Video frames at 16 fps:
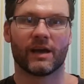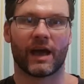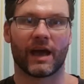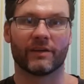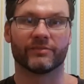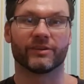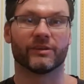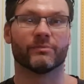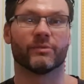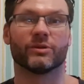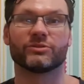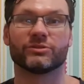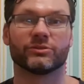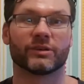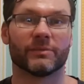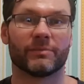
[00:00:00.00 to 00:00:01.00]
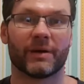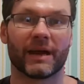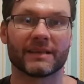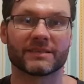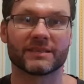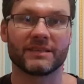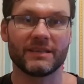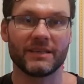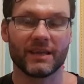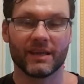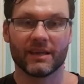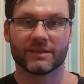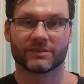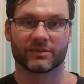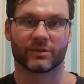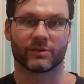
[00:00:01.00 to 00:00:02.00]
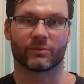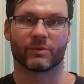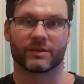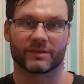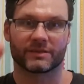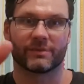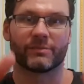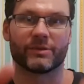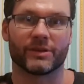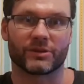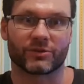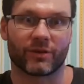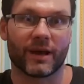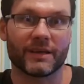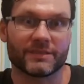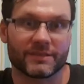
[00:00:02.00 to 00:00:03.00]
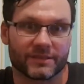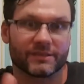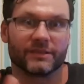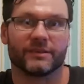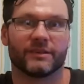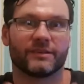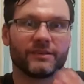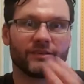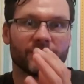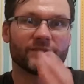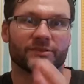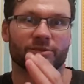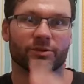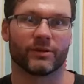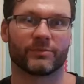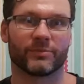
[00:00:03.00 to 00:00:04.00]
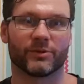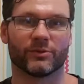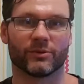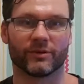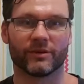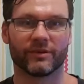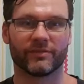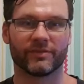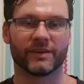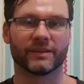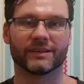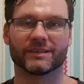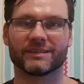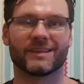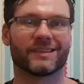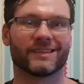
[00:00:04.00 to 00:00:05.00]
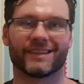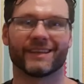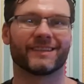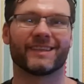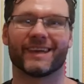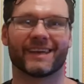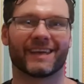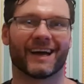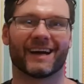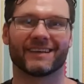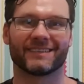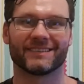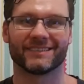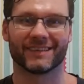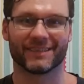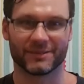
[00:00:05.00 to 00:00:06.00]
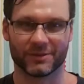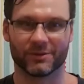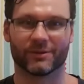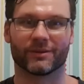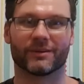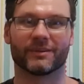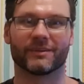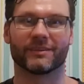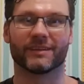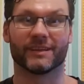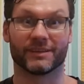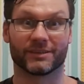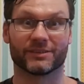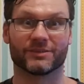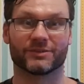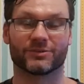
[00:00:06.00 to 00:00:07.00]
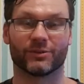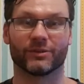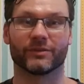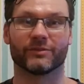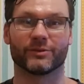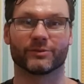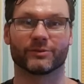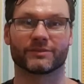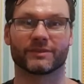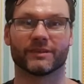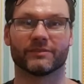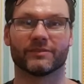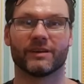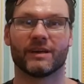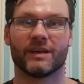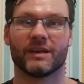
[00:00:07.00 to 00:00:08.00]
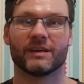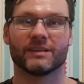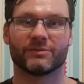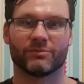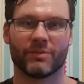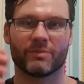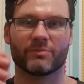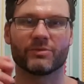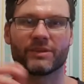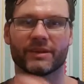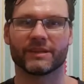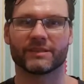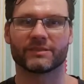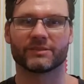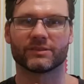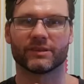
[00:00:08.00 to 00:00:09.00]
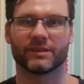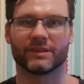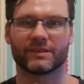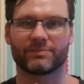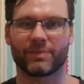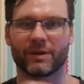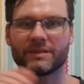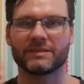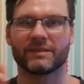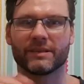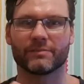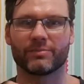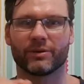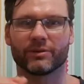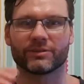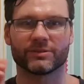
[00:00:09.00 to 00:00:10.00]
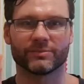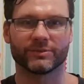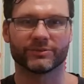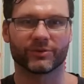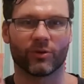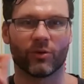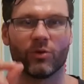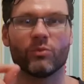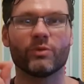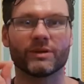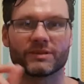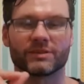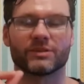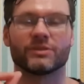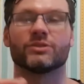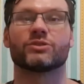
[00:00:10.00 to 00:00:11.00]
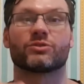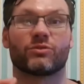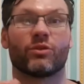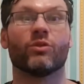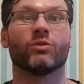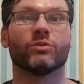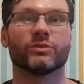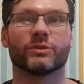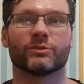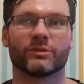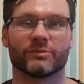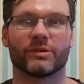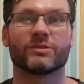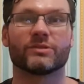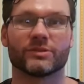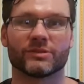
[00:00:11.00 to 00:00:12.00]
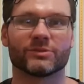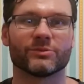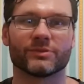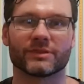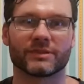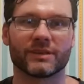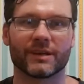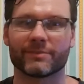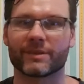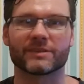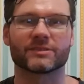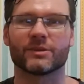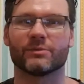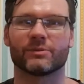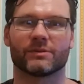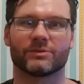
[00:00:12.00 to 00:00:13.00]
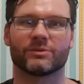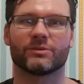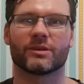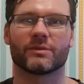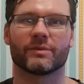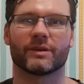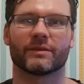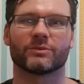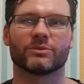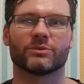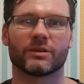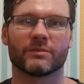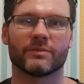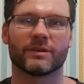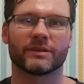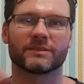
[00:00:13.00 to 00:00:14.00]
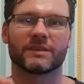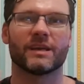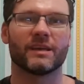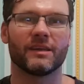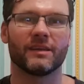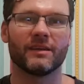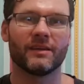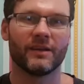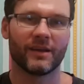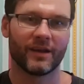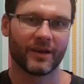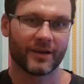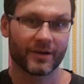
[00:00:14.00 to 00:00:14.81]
have the emotional capacity, so that when somebody tries to stir up your feelings, that they can't, that you are in control of yourself. Remember that it's basically impossible to always control your emotions all the time. That's not what I'm talking about. I'm talking about taking